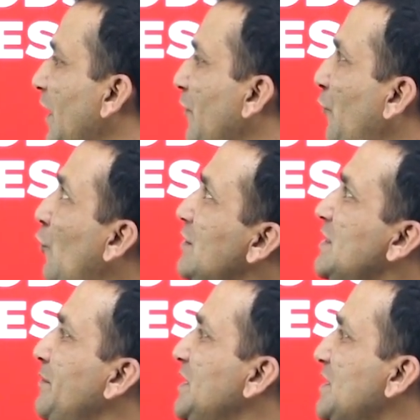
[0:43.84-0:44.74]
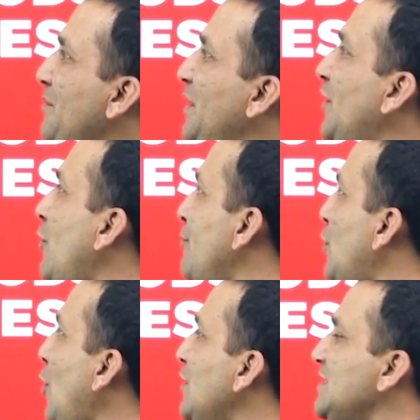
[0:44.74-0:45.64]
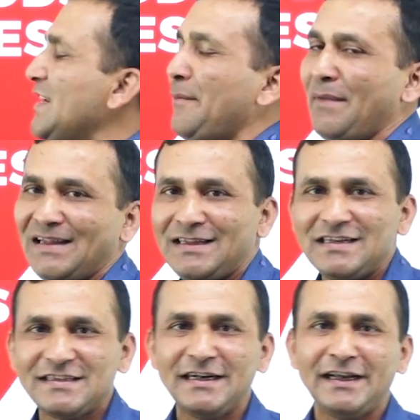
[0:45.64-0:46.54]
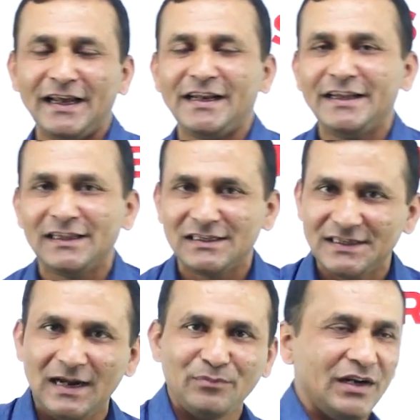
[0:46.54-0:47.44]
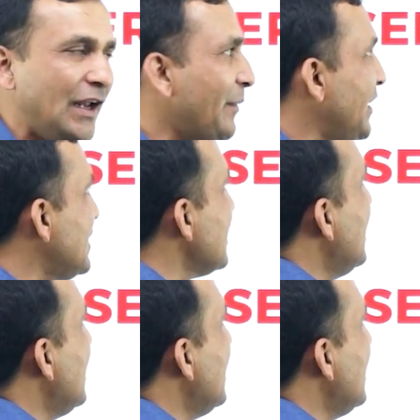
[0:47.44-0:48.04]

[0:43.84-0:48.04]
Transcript: 3, 4th semester BCom Costing Methods and Technique. The chapter name is